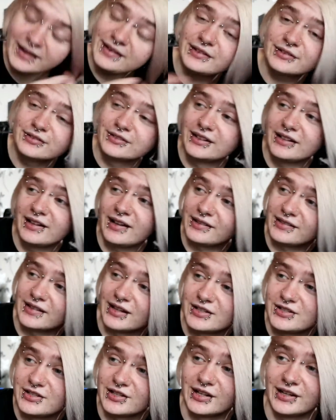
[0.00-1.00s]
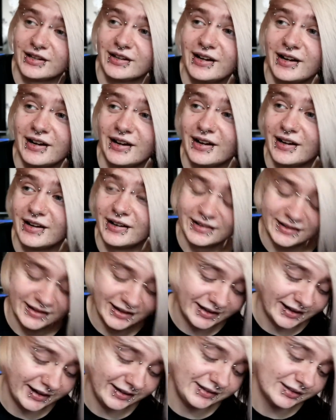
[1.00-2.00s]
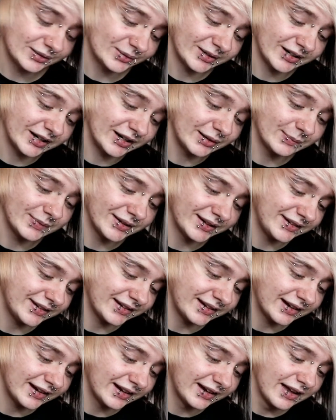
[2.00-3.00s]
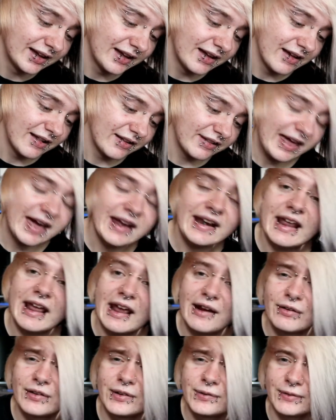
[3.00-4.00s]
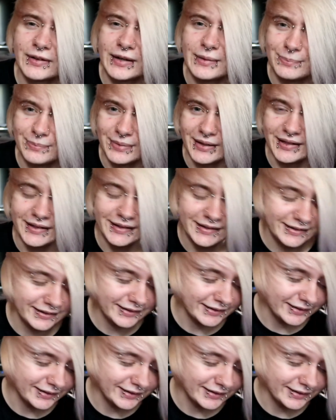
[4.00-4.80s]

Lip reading: still really like that shirt. Yeah, I still wear it, but that hair is very big.